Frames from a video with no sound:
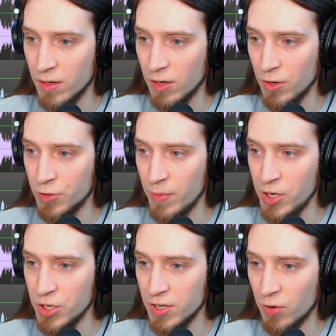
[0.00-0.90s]
an
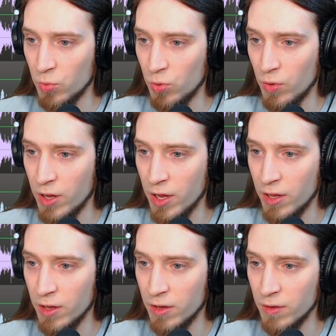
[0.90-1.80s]
automation that will
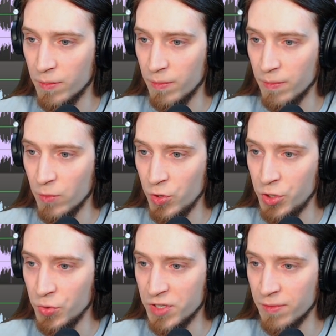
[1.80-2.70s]

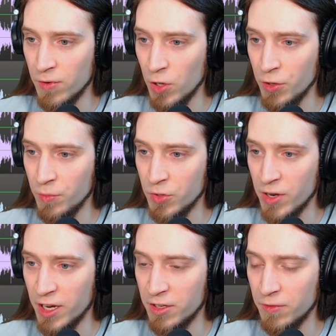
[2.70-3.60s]
reduce the volume to
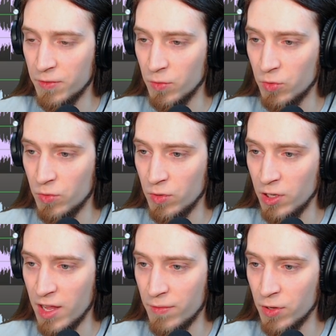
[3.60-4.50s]
negative
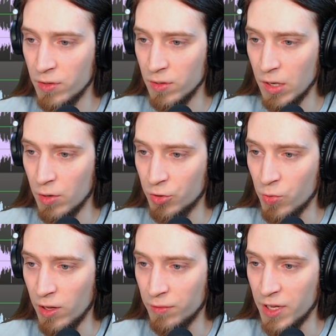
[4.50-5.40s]
11 or
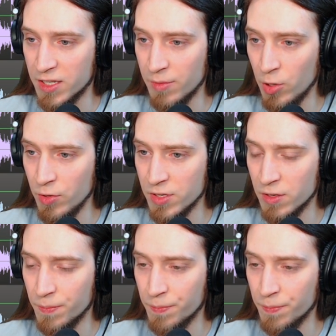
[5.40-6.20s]
12 decibels.